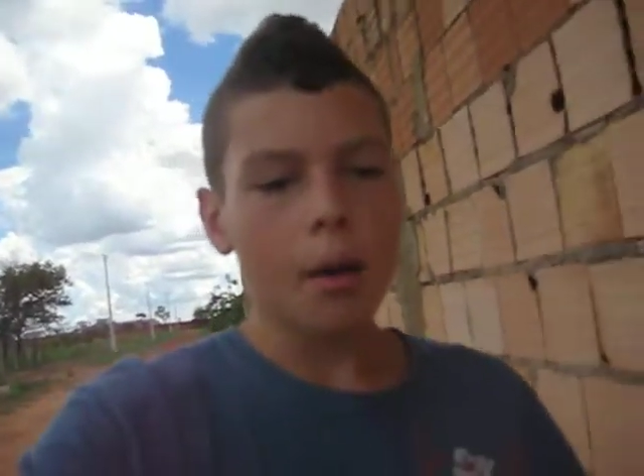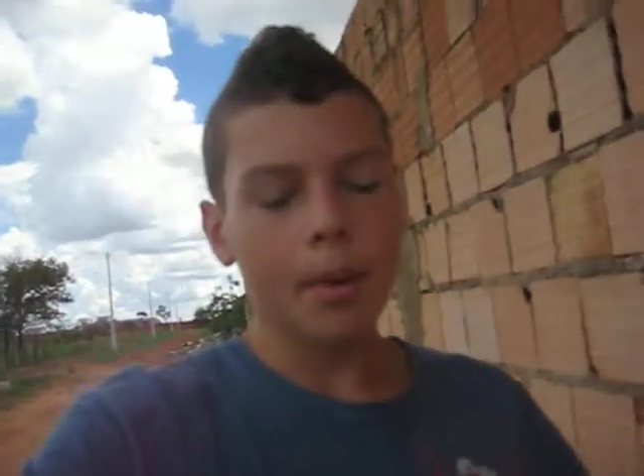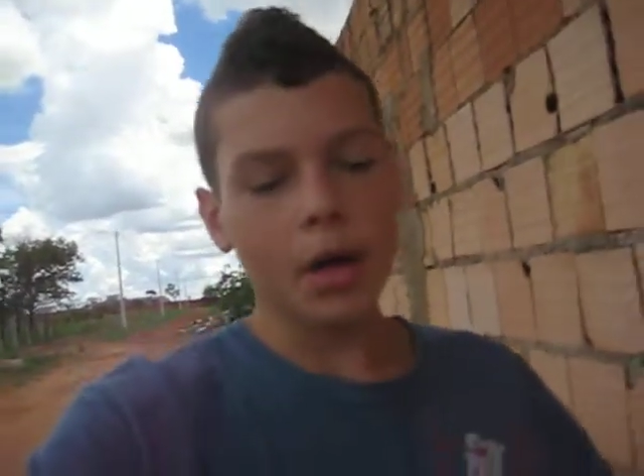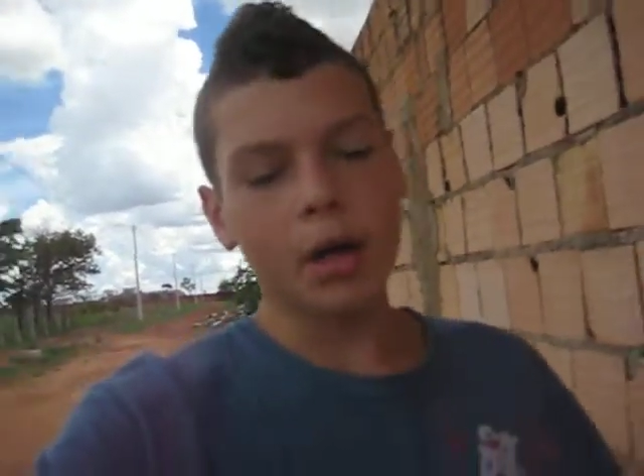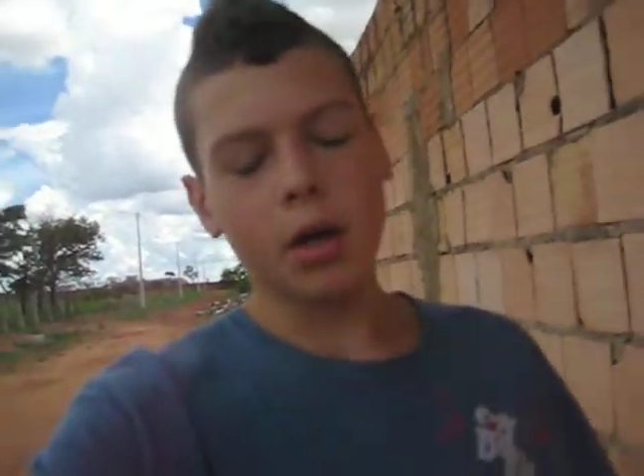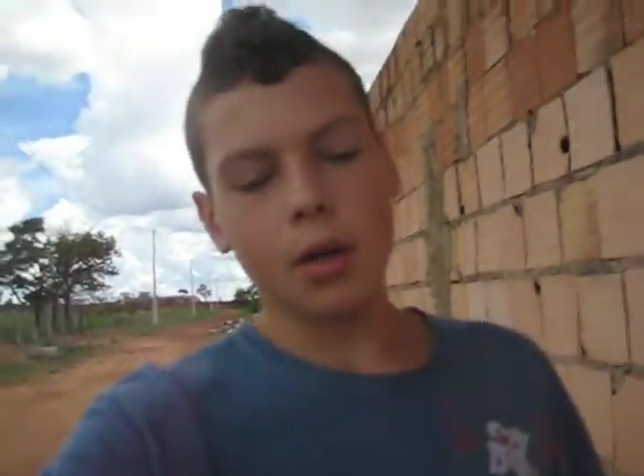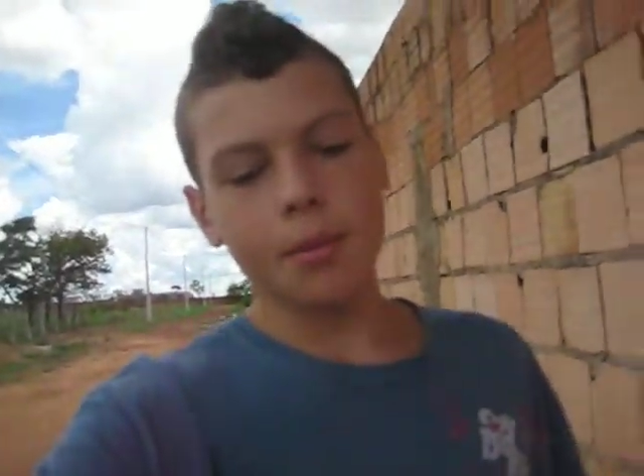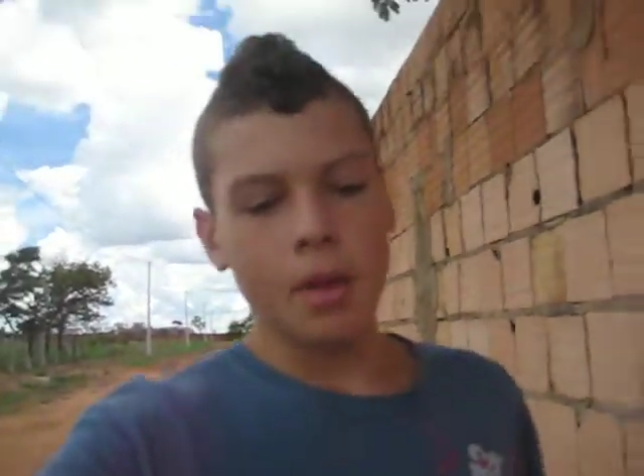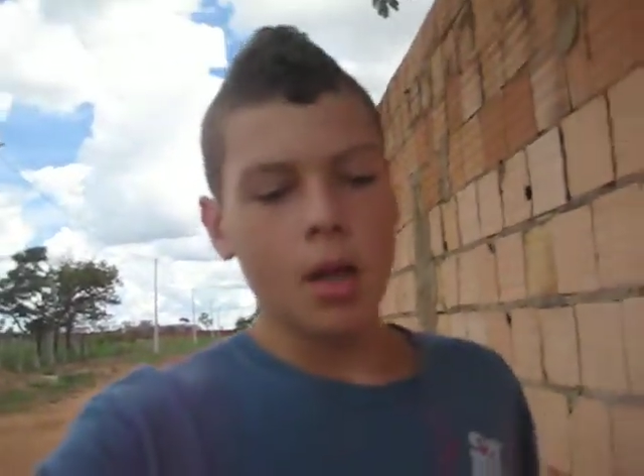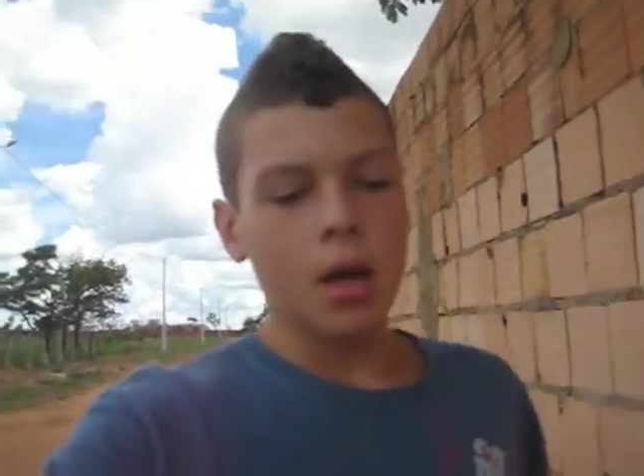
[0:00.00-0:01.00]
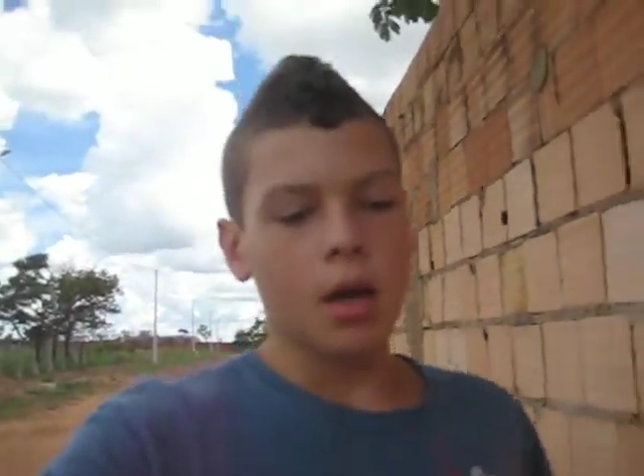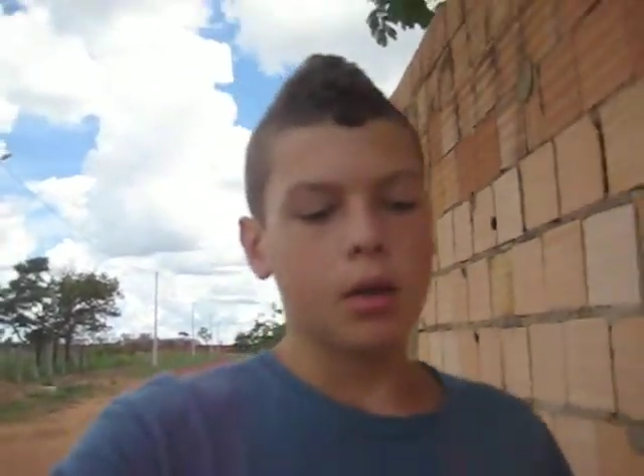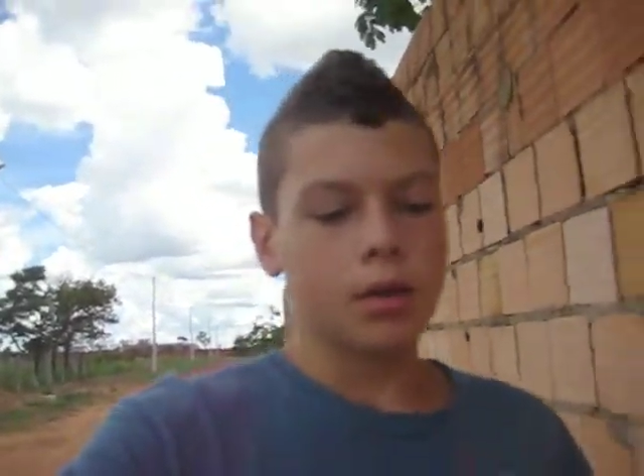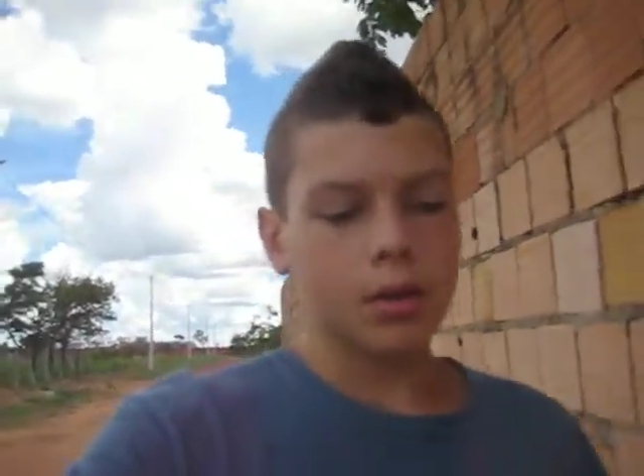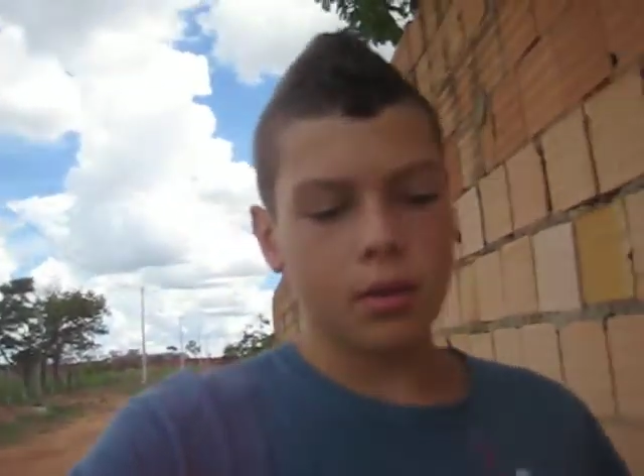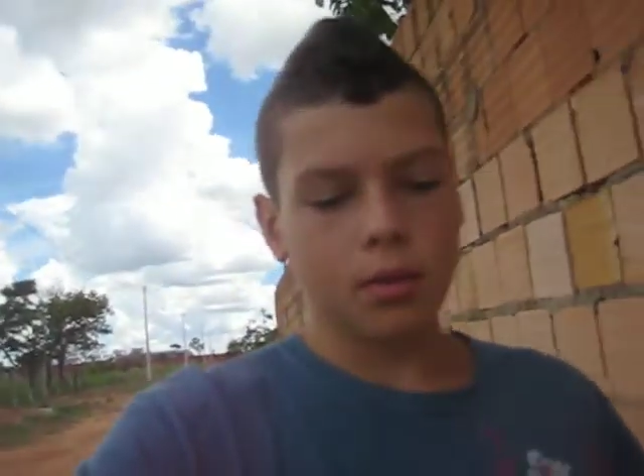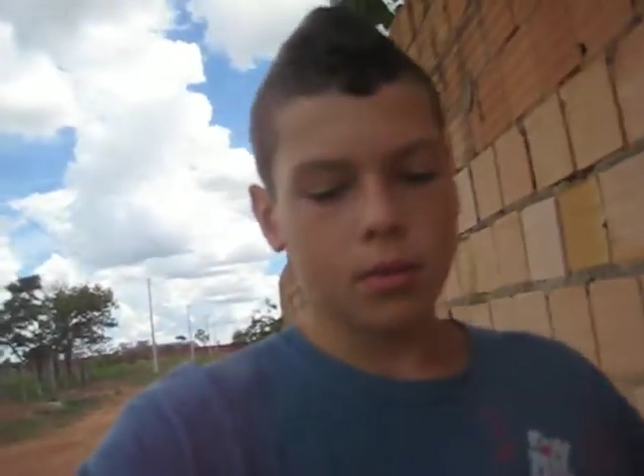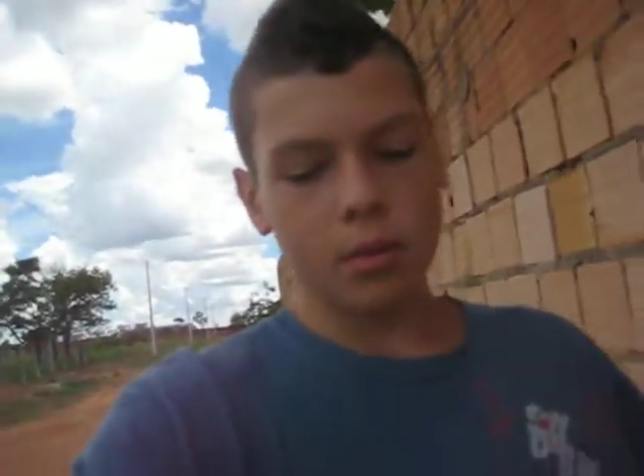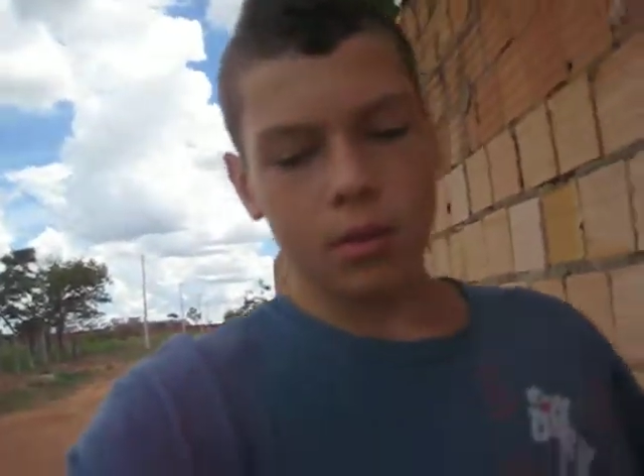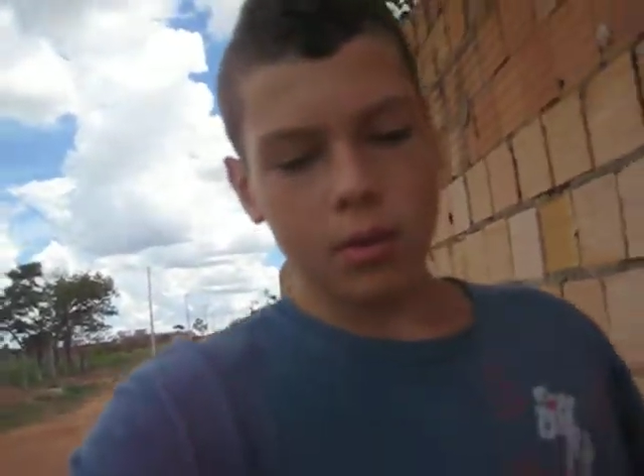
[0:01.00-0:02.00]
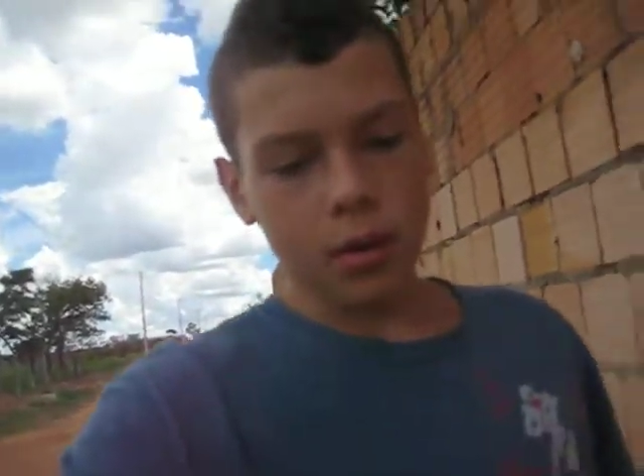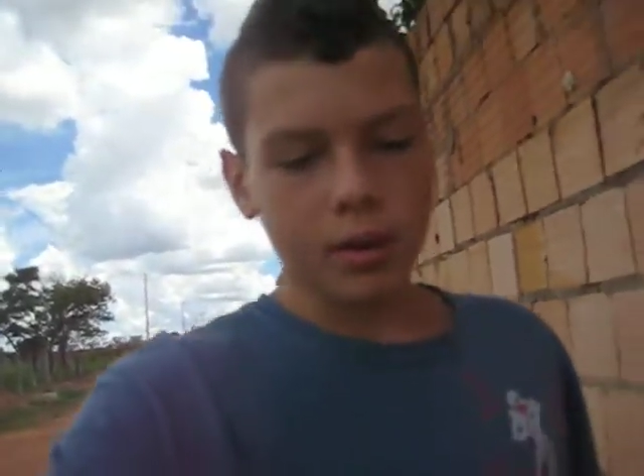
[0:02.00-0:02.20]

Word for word: But, um, on